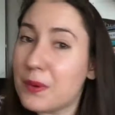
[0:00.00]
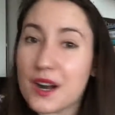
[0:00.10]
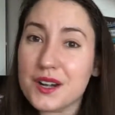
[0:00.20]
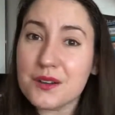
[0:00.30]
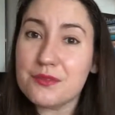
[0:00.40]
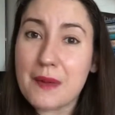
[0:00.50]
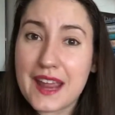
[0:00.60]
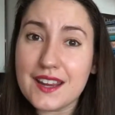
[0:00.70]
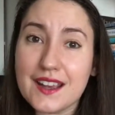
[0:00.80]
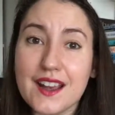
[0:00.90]
part of
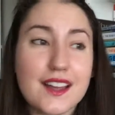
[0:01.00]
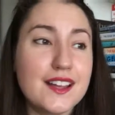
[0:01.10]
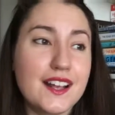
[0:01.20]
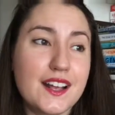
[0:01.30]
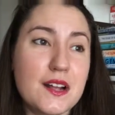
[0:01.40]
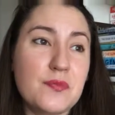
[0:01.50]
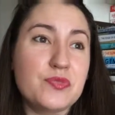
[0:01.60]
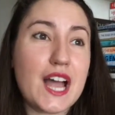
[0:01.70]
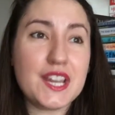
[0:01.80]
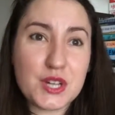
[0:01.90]
manga.
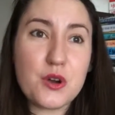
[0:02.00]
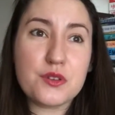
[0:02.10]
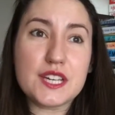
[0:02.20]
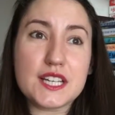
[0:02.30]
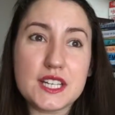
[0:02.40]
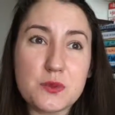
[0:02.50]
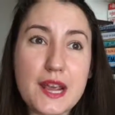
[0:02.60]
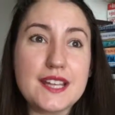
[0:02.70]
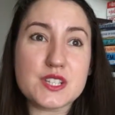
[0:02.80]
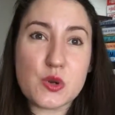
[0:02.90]
I know that in a way
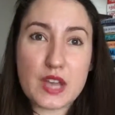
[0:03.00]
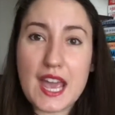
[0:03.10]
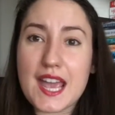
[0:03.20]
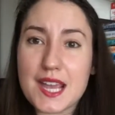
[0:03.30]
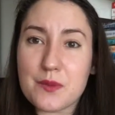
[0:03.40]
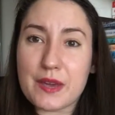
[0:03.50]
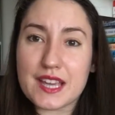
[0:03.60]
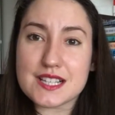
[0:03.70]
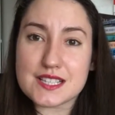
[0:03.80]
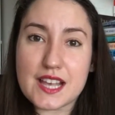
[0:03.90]
it's okay,
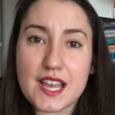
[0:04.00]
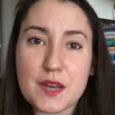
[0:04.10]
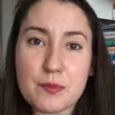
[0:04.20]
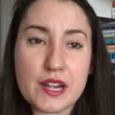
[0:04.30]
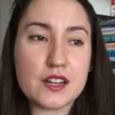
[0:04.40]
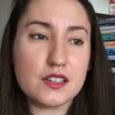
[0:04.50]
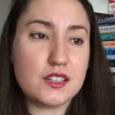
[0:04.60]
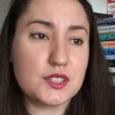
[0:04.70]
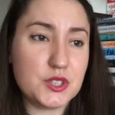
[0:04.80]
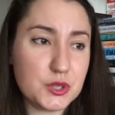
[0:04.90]
because it's like a
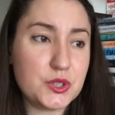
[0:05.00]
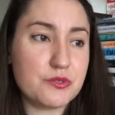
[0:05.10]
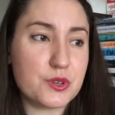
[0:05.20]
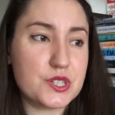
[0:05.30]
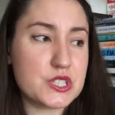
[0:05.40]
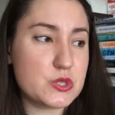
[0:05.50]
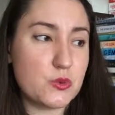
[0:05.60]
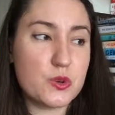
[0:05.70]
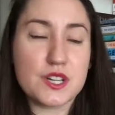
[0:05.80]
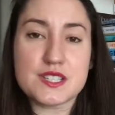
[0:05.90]
parallel universe
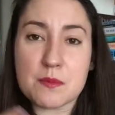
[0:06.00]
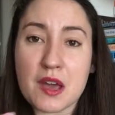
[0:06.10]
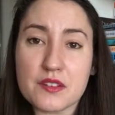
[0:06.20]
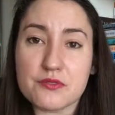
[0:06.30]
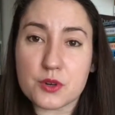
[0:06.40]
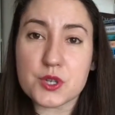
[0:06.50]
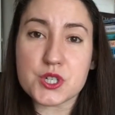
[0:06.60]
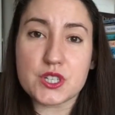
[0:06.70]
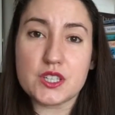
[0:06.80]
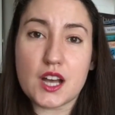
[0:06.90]
or some other
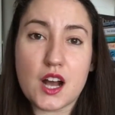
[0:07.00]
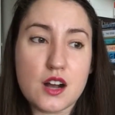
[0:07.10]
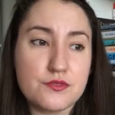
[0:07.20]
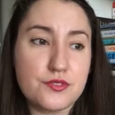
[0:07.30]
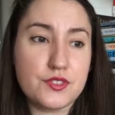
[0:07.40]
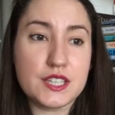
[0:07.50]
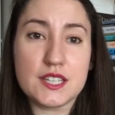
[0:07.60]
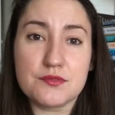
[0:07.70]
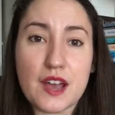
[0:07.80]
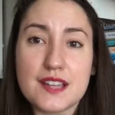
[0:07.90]
version of the
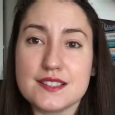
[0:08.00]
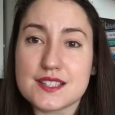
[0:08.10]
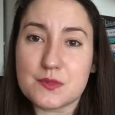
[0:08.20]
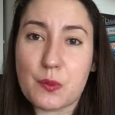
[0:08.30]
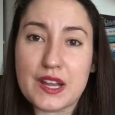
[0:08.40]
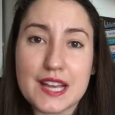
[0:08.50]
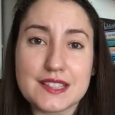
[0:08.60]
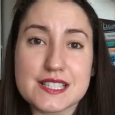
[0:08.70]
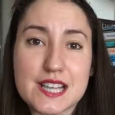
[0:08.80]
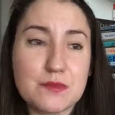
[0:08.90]
events, but at
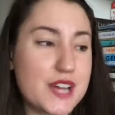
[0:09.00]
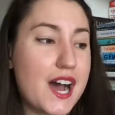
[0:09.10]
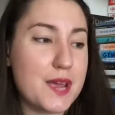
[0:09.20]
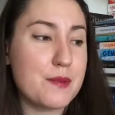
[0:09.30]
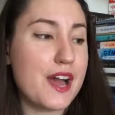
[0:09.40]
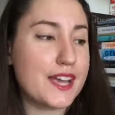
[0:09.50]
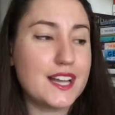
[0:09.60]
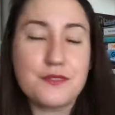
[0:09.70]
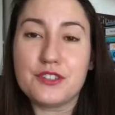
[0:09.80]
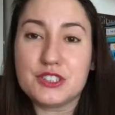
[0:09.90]
the same time, I
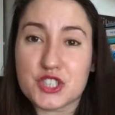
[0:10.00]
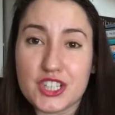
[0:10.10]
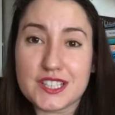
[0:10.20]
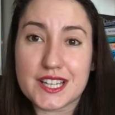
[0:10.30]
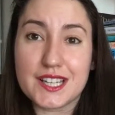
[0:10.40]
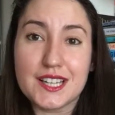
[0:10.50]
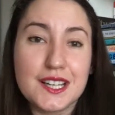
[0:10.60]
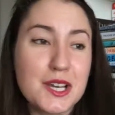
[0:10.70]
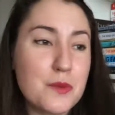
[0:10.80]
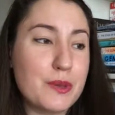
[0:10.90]
kind of feel cheated,
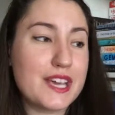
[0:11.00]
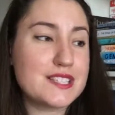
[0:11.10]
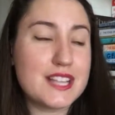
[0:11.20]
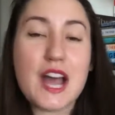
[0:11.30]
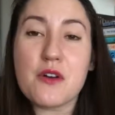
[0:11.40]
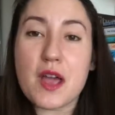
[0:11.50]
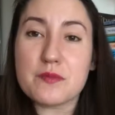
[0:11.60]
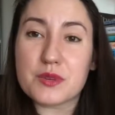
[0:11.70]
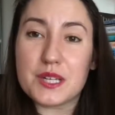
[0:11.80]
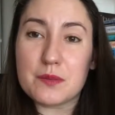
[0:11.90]
because now
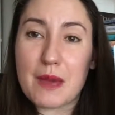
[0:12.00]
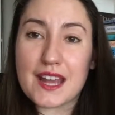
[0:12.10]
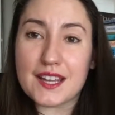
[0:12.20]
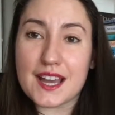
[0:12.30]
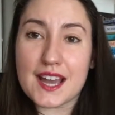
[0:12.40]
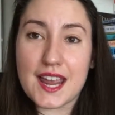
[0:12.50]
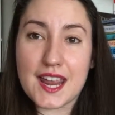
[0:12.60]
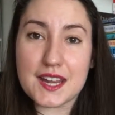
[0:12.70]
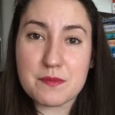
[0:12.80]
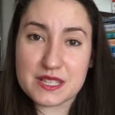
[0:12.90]
I'm reading manga
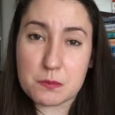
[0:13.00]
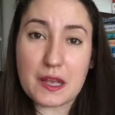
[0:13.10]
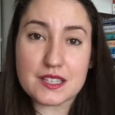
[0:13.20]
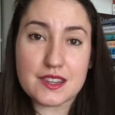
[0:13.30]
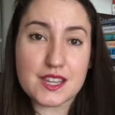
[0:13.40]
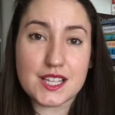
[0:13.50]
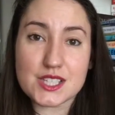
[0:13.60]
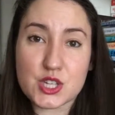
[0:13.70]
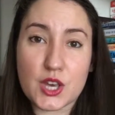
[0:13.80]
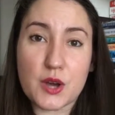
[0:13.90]
and I'm expecting
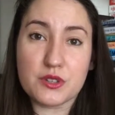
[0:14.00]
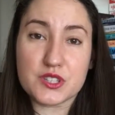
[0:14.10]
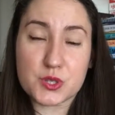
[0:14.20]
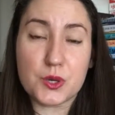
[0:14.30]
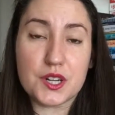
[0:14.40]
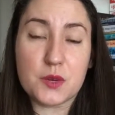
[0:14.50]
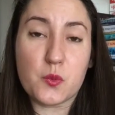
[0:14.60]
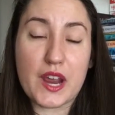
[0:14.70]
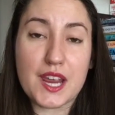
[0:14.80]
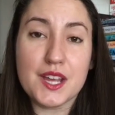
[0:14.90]
things to go in a certain
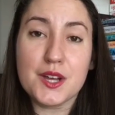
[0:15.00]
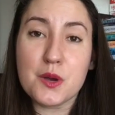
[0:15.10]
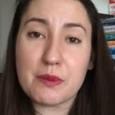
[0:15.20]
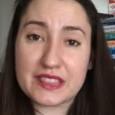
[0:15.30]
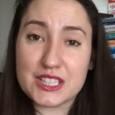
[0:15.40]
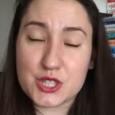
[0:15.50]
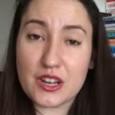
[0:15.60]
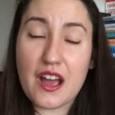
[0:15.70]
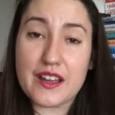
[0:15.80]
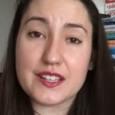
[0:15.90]
way, but they do
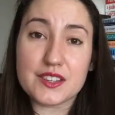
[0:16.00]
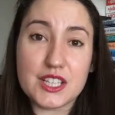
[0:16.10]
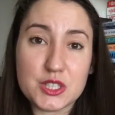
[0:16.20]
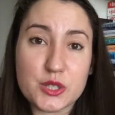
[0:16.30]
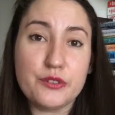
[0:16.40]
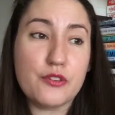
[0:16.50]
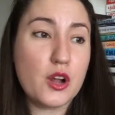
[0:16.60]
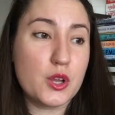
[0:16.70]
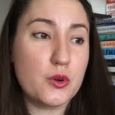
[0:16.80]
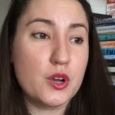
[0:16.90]
not. They do
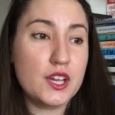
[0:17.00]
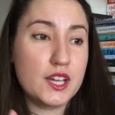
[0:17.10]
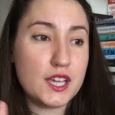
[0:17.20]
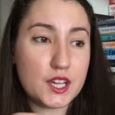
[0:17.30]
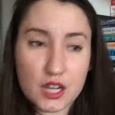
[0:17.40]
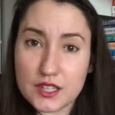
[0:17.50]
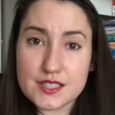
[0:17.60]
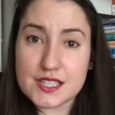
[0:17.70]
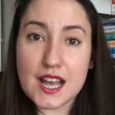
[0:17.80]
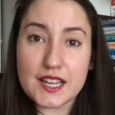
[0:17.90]
follow, it
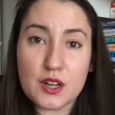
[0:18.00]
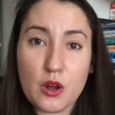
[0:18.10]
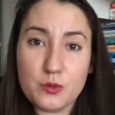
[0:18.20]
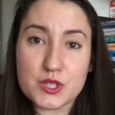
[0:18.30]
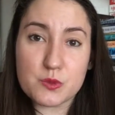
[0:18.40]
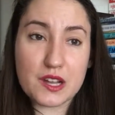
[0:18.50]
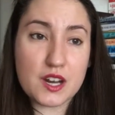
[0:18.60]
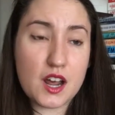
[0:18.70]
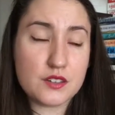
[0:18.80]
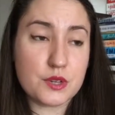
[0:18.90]
coincide almost
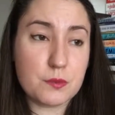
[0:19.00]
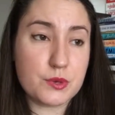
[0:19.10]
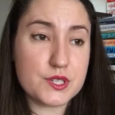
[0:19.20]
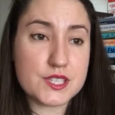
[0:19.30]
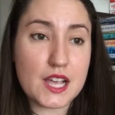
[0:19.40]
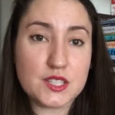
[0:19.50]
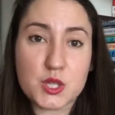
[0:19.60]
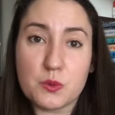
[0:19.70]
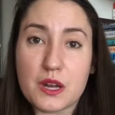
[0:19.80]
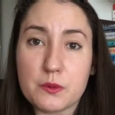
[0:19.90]
100%
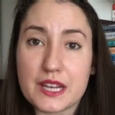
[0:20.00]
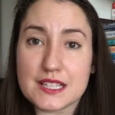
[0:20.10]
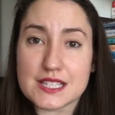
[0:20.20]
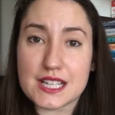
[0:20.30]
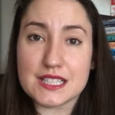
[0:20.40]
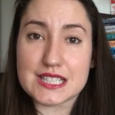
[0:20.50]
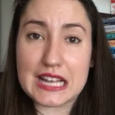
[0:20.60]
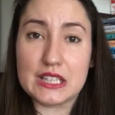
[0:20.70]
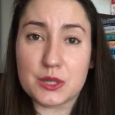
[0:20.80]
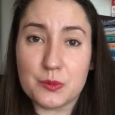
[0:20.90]
to what we can see in
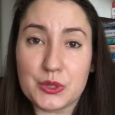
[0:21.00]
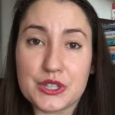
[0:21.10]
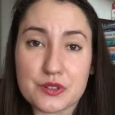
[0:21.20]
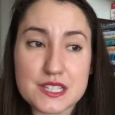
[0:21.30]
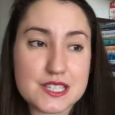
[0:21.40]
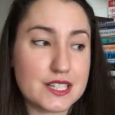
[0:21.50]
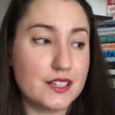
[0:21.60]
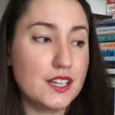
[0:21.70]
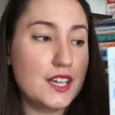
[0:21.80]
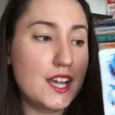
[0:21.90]
Sailor Moon Crystal,